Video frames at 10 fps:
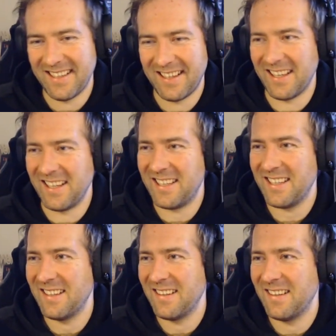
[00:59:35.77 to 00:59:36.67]
like...
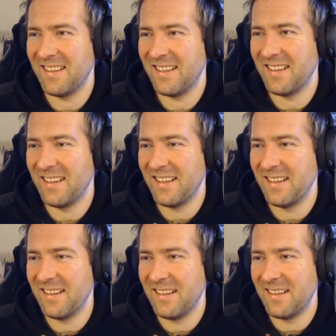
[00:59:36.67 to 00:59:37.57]

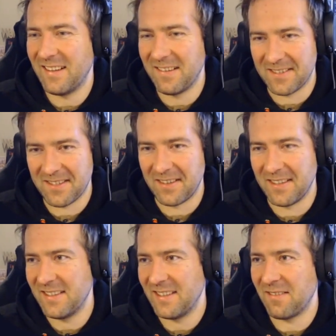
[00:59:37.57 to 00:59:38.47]
Oh, sorry.
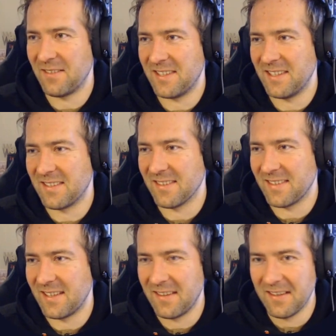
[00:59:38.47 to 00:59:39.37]
That was the initial
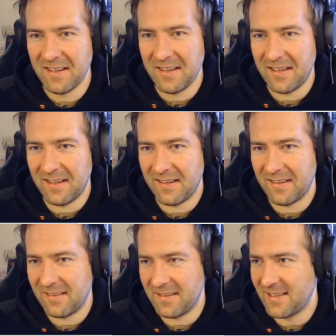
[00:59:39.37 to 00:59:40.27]
state.
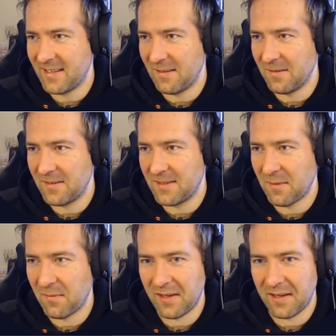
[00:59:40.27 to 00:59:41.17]
Does that look
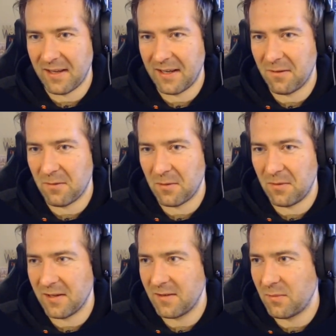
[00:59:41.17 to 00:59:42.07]
something like what
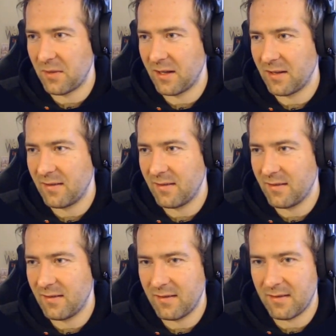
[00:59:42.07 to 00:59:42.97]
we expect?
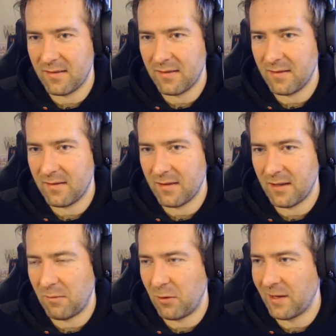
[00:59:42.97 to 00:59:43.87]

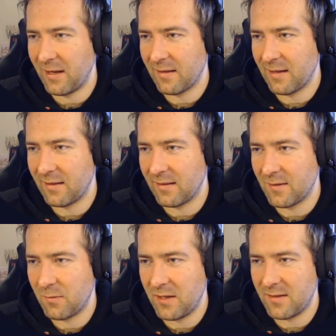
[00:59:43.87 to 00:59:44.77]
I'm looking at like the
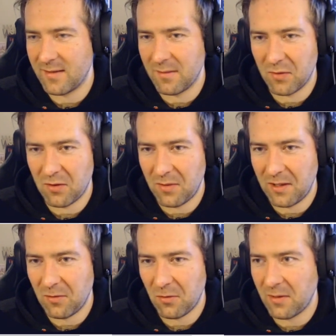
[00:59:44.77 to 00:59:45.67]
spaces in
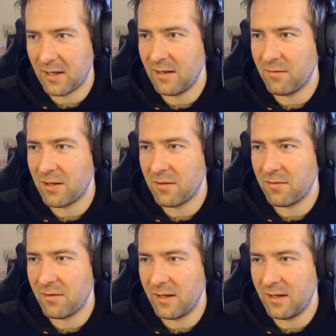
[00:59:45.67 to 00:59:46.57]
between to quickly
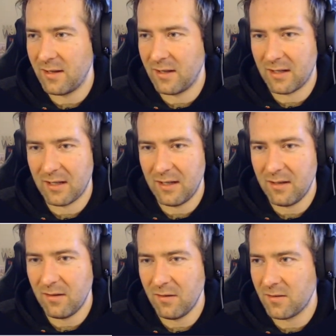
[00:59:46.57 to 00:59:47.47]
verify. It kind
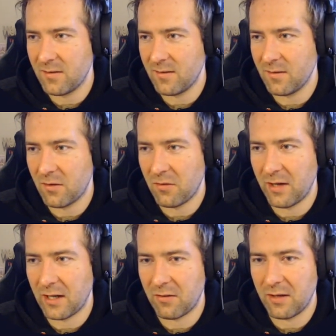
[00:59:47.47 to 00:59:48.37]
of looks
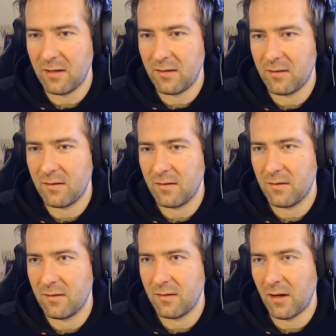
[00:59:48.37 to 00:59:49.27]
correct, right?
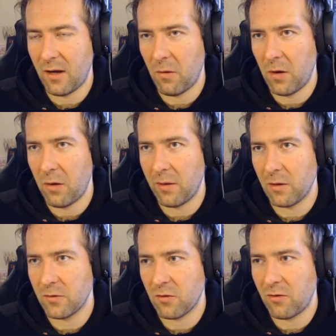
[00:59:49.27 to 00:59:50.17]
Oh no, it
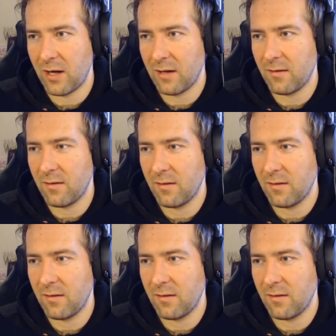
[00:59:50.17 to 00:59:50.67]
looks correct.